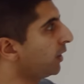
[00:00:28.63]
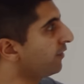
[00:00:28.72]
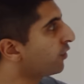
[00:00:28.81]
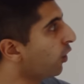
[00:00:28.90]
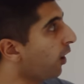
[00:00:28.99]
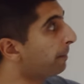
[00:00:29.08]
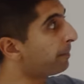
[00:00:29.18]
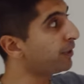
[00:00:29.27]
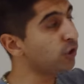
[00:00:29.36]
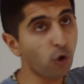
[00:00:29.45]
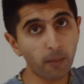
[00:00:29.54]
where you've got a
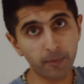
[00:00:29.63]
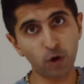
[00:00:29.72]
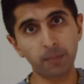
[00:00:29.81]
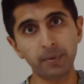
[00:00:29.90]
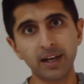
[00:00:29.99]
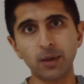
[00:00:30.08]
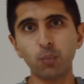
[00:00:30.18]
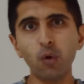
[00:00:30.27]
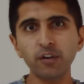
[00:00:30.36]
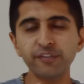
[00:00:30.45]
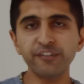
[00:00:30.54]
pure
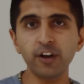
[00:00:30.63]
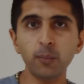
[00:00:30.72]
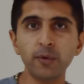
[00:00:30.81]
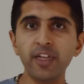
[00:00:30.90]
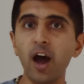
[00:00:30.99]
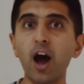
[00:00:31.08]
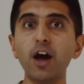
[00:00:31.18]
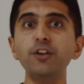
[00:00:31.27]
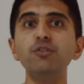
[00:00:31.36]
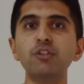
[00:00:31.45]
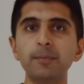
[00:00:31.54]
monopoly, one firm with
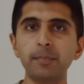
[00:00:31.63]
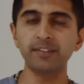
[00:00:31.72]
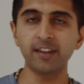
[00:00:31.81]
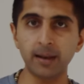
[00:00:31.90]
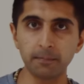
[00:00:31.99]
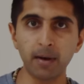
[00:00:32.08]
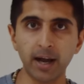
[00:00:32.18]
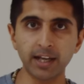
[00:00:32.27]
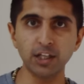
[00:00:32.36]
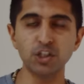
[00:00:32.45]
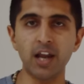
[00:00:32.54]
100%
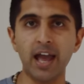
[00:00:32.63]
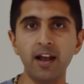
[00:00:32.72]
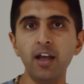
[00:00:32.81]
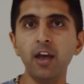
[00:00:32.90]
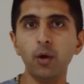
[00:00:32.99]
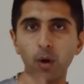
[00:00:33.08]
market share,